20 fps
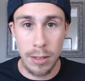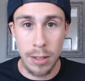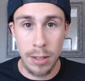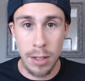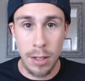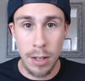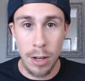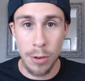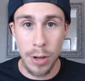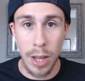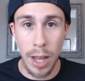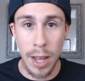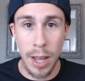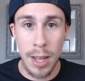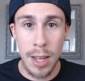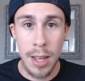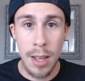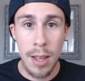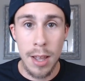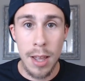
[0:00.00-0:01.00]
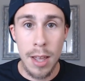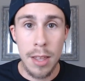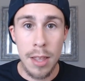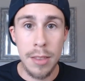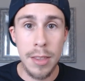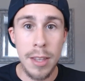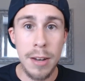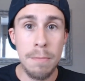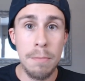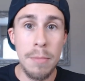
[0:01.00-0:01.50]
Okay?
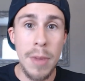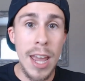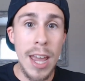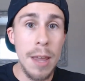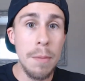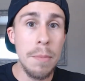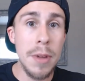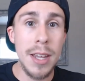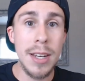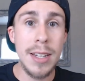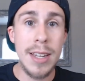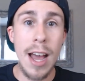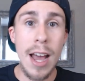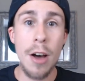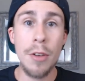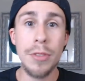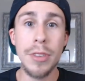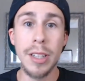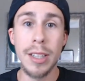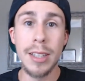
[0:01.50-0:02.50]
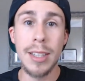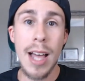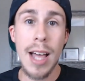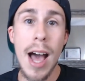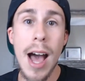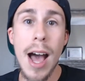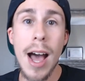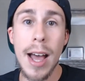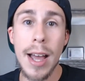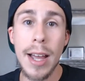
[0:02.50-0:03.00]
Then maybe down the
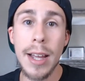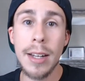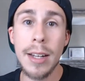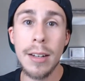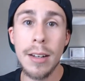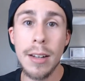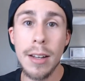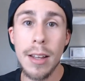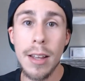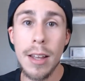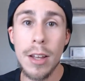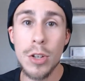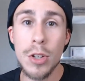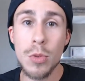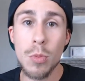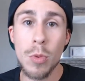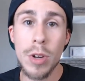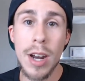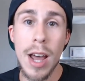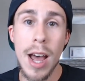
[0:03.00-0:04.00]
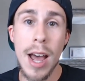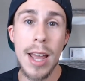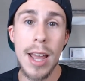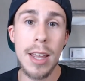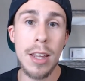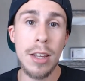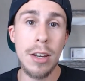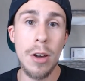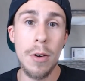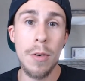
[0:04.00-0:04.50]
line is when
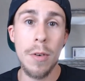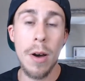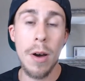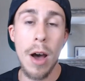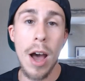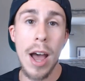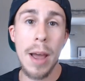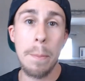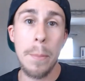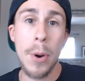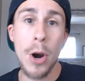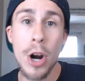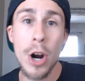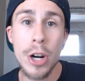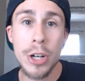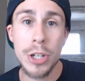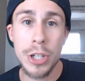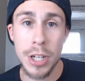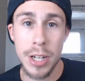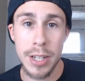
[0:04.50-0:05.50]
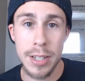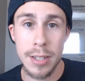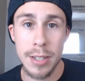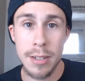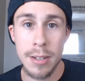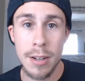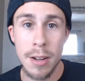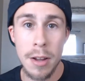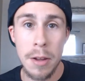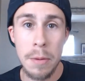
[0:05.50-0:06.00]
I purchase,
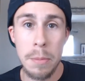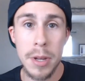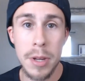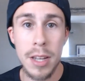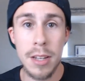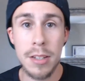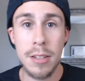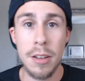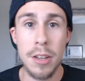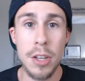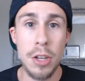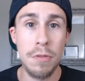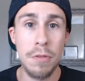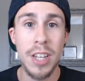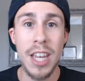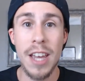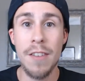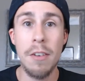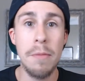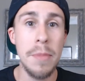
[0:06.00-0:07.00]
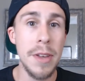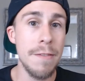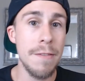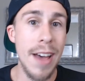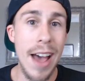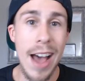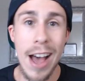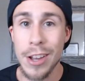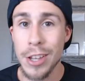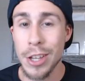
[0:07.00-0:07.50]
because you've given me
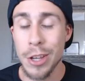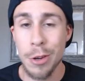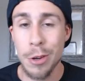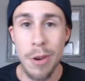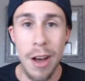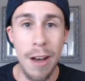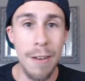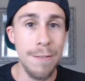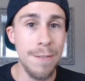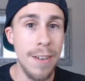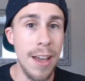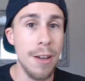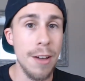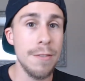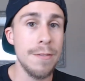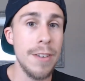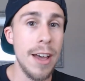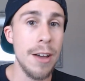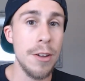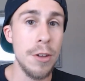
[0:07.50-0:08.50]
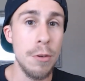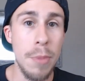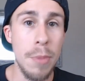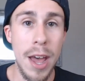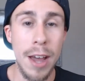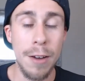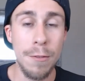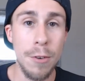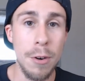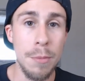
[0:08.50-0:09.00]
value, I've found value
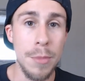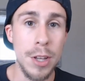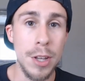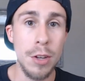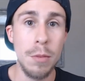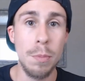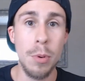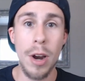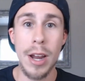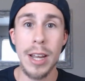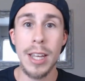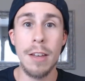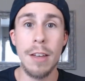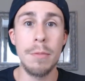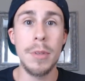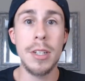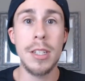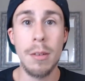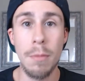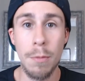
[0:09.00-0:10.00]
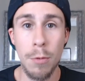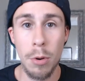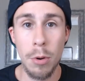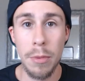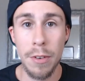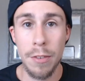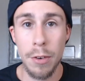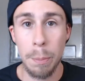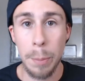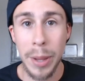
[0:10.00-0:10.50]
back from it, you probably give me some form
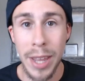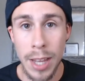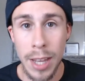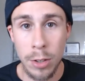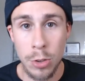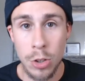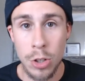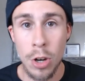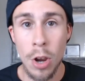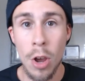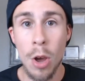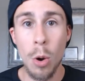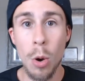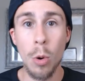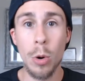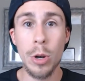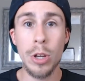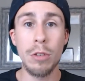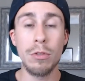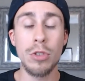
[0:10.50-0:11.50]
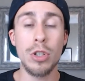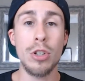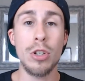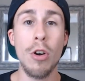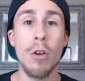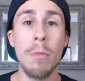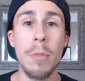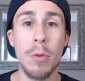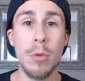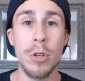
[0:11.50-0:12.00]
of a pitch, or you've
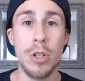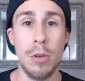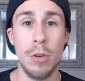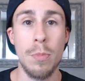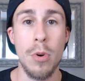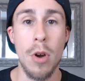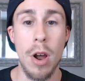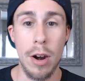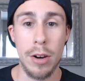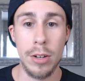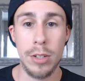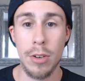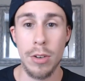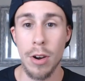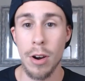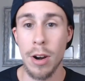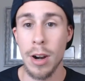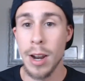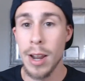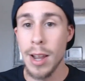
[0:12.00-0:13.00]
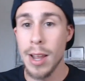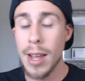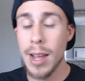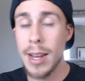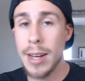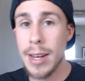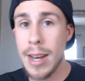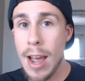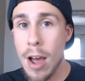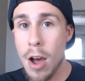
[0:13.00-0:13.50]
shown me what your products are,
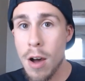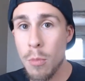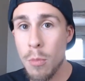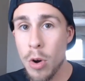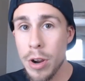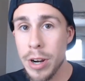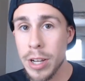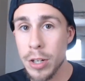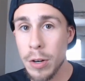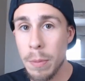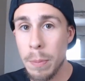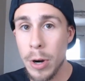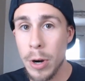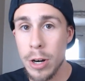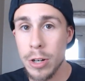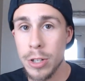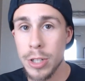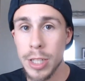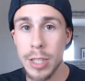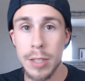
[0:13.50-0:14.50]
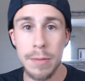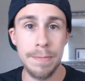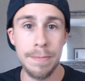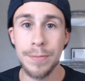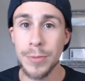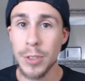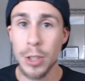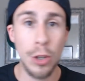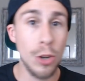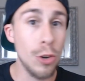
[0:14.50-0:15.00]
and now I'm wanting to purchase.
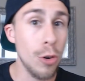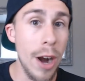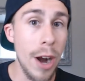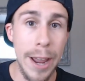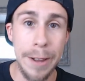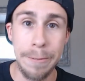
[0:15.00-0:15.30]
Great.